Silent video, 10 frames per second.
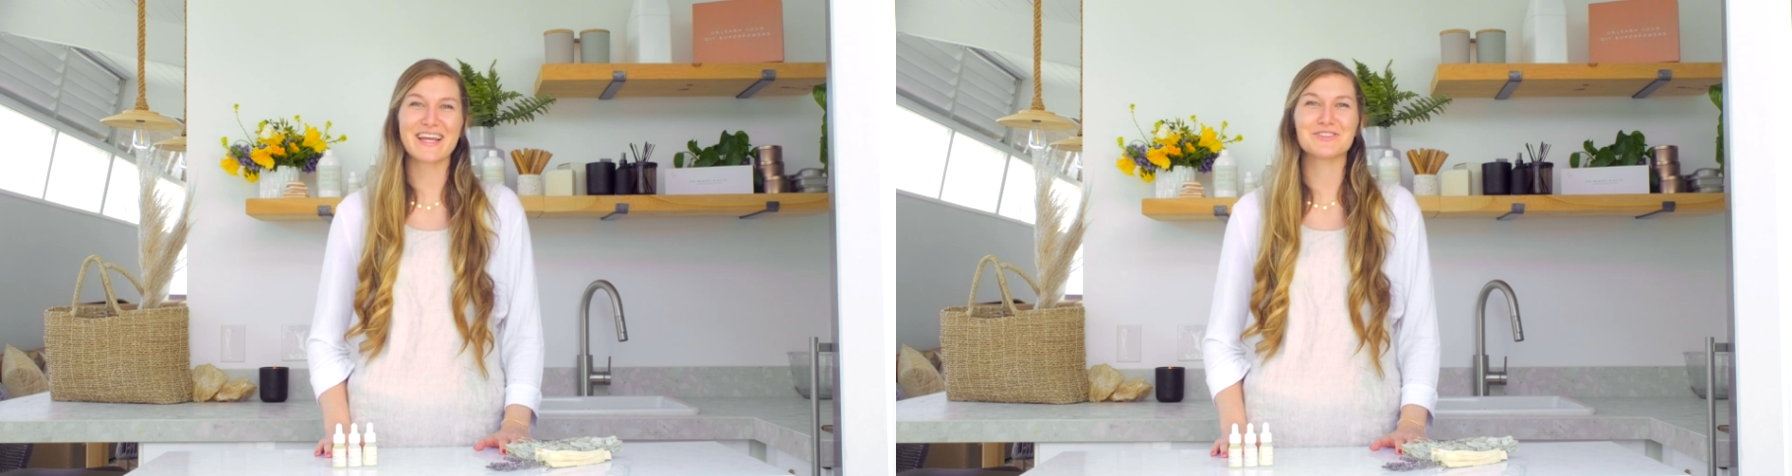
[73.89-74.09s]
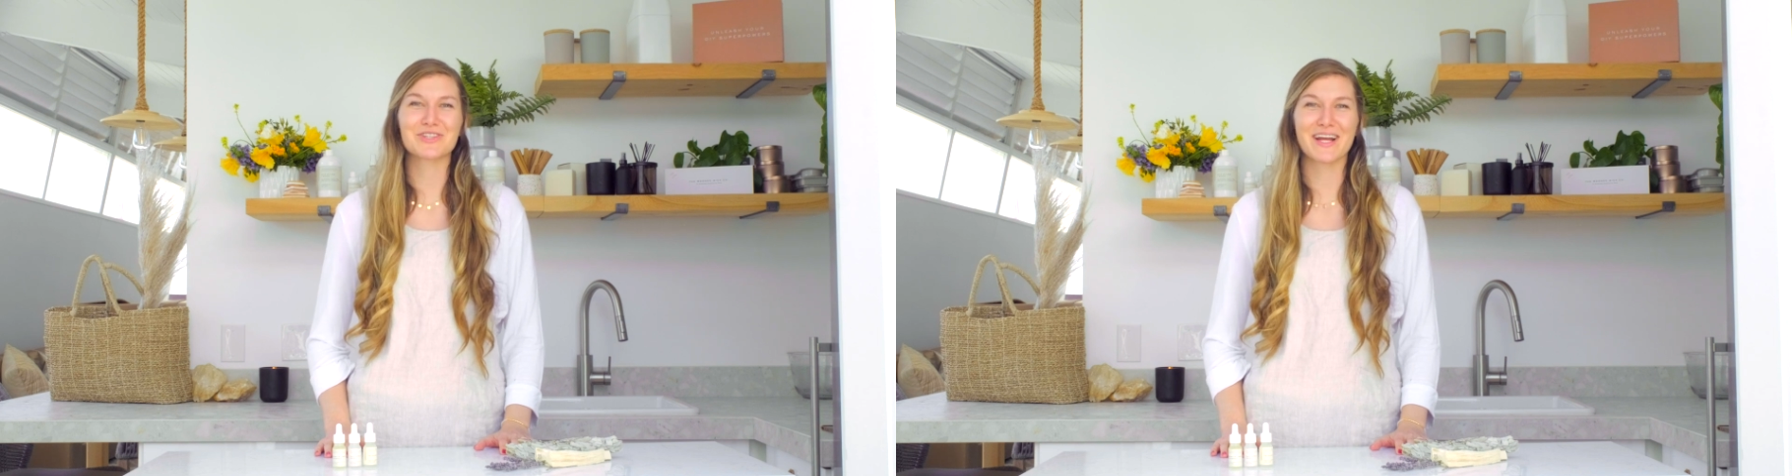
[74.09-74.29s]

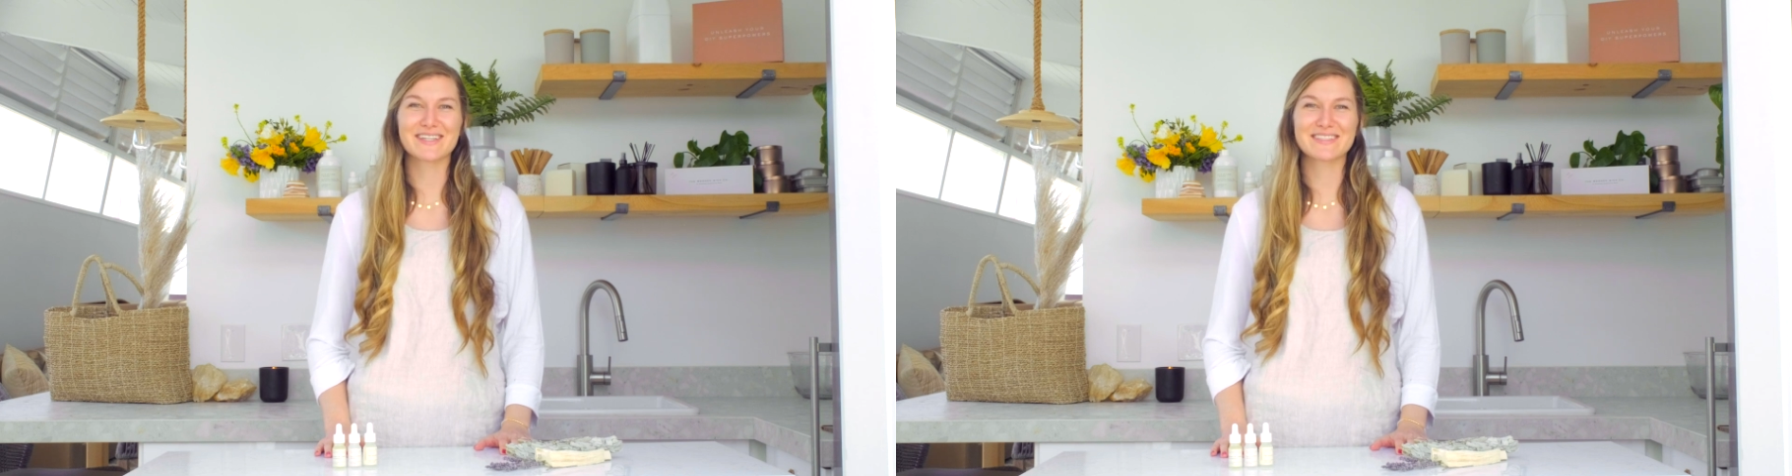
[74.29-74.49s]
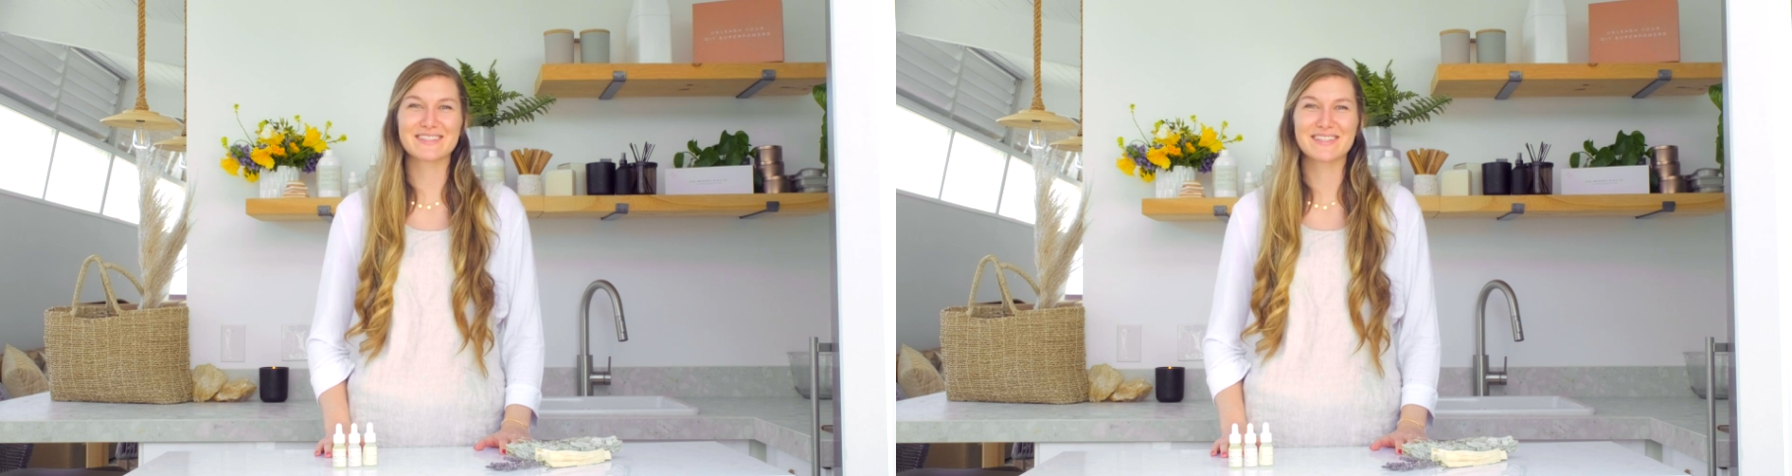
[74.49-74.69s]
and
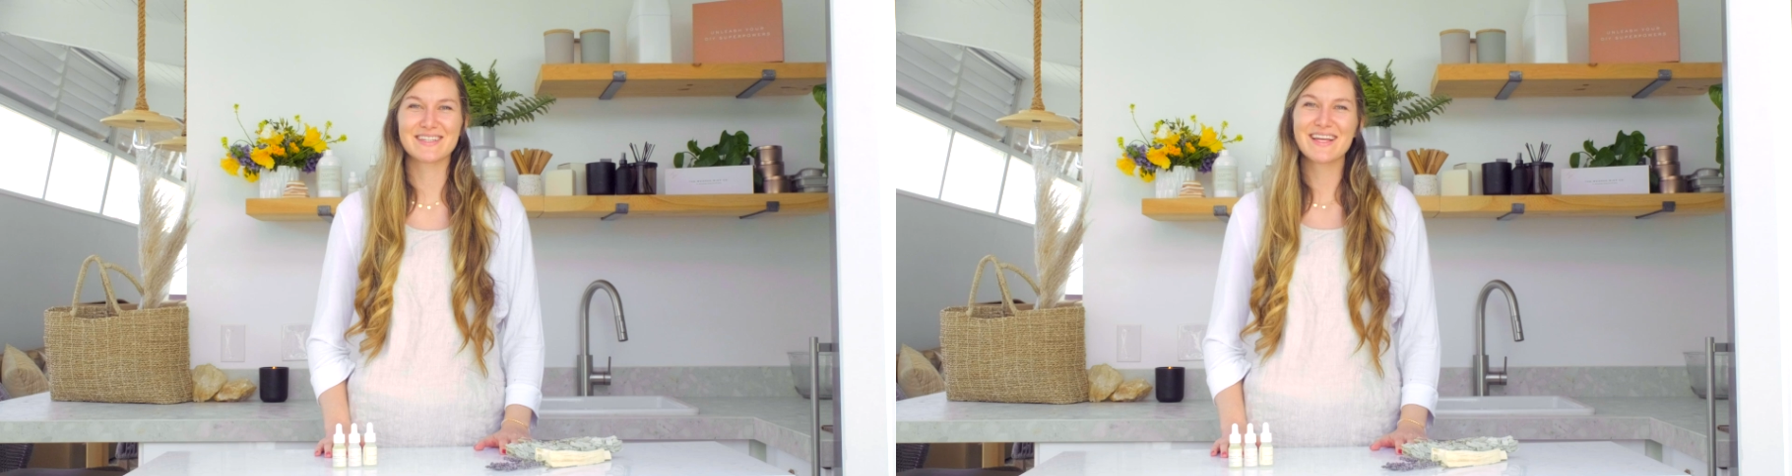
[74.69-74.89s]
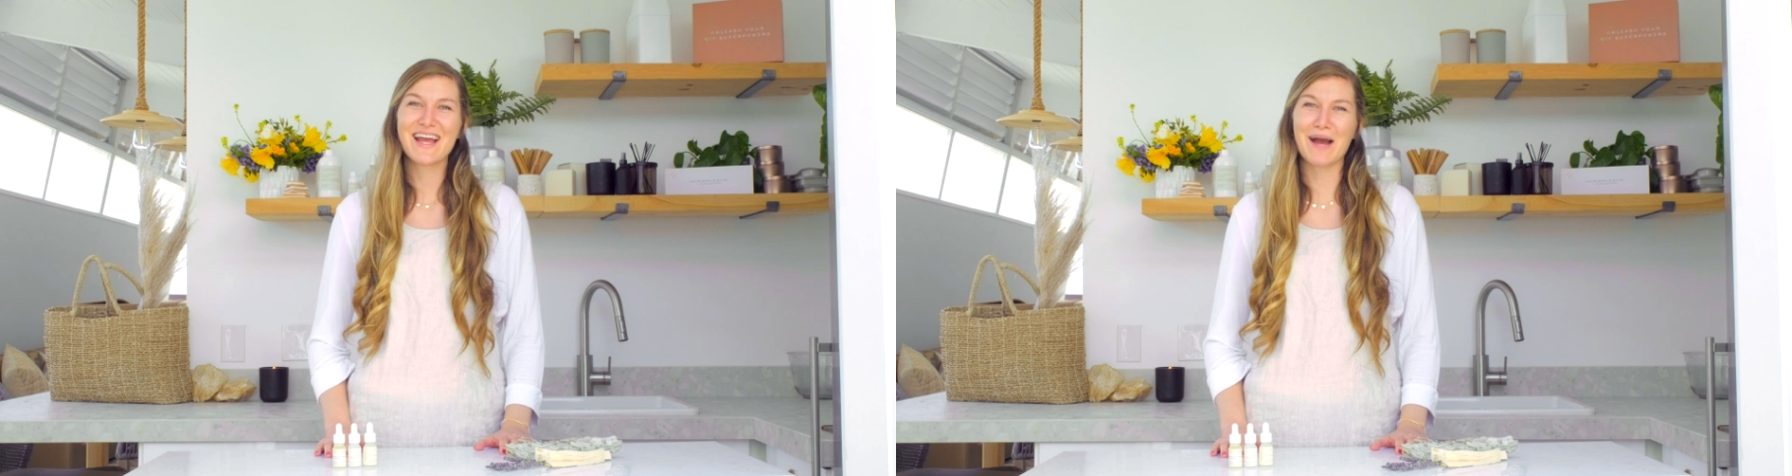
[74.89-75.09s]
tricks.
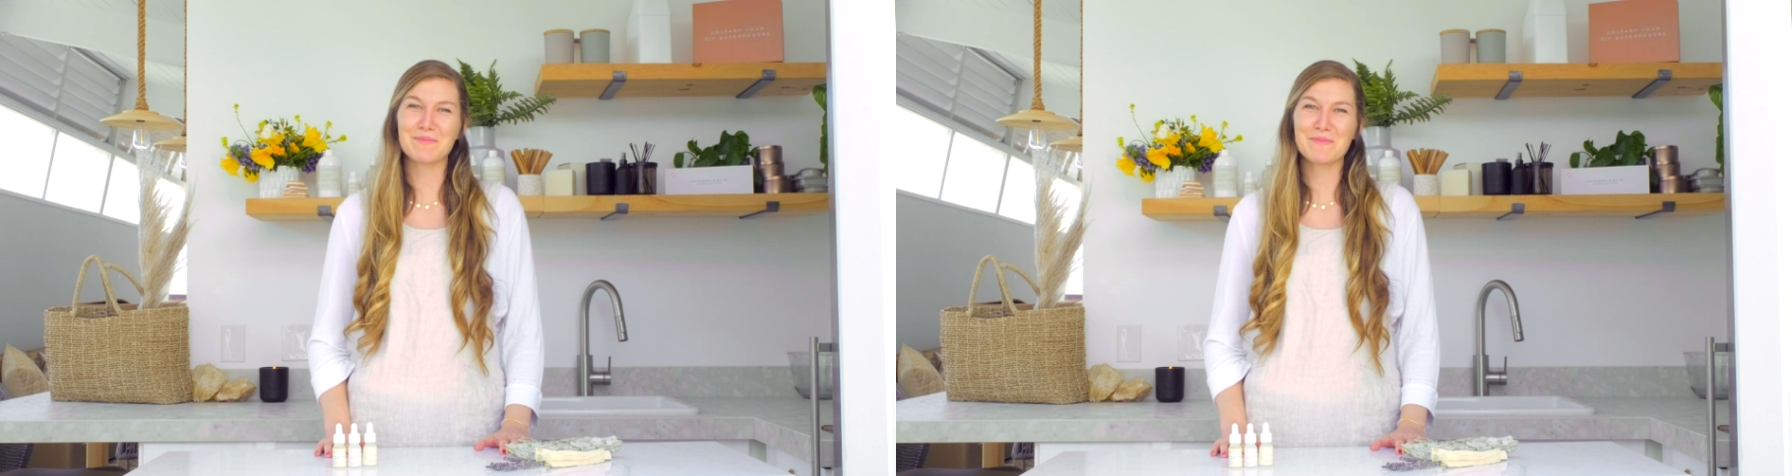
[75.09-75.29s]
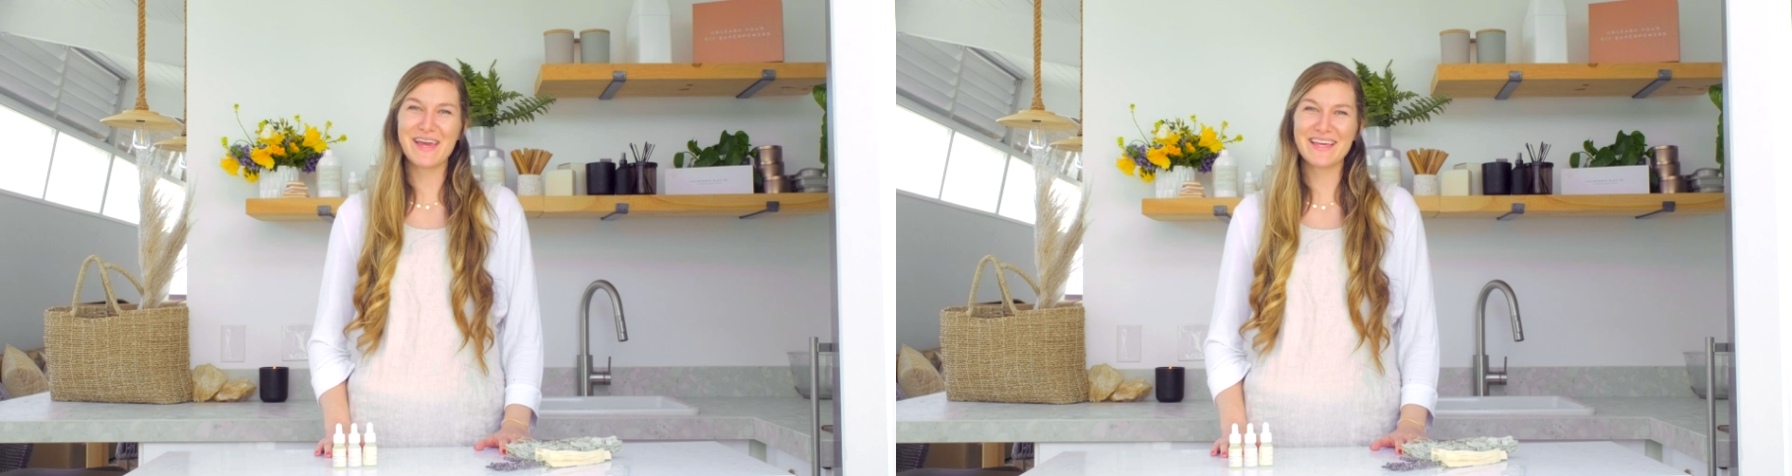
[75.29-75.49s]

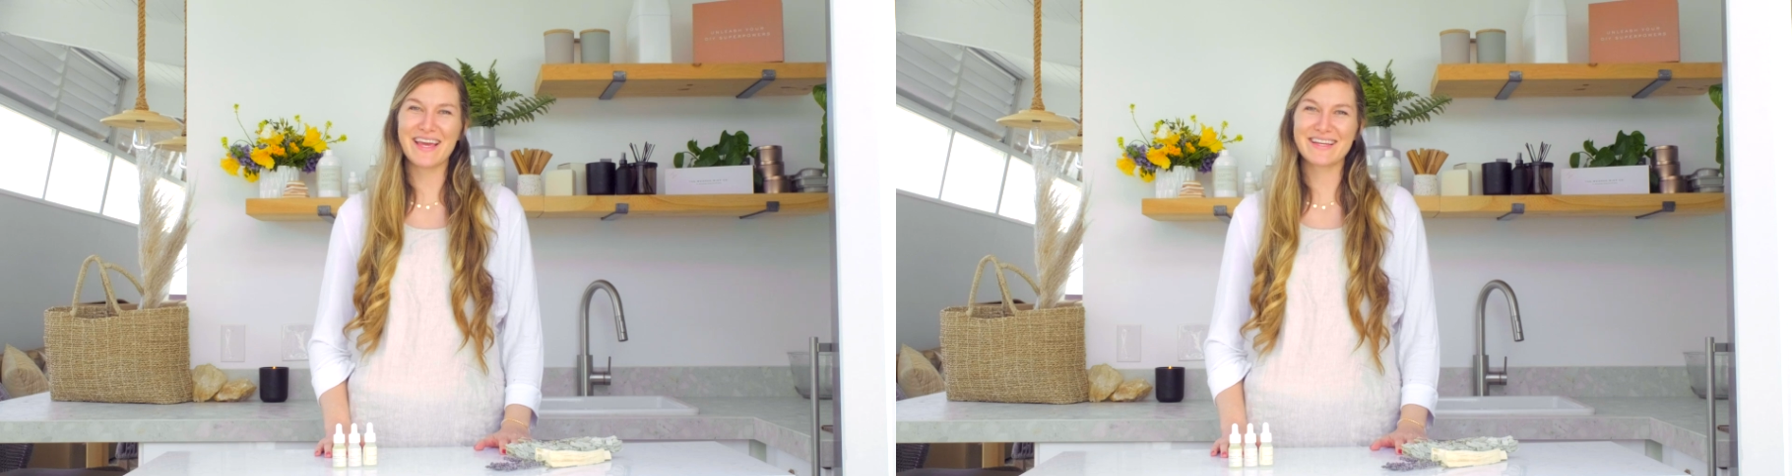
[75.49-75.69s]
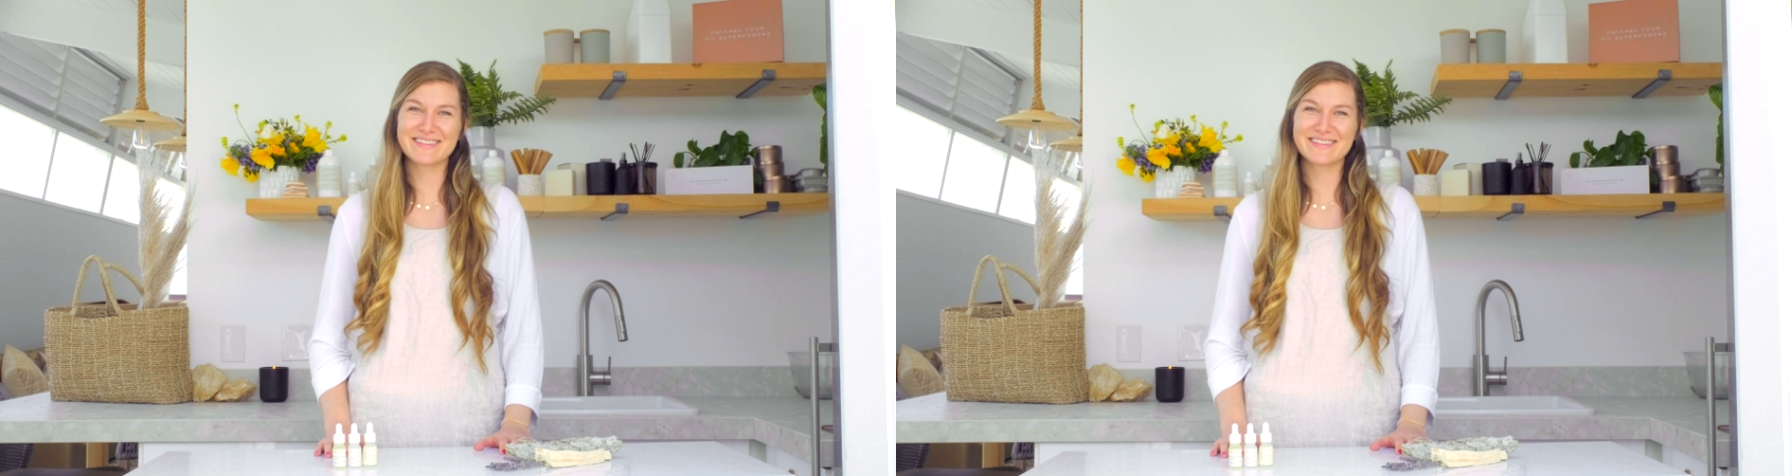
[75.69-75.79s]
Happy making!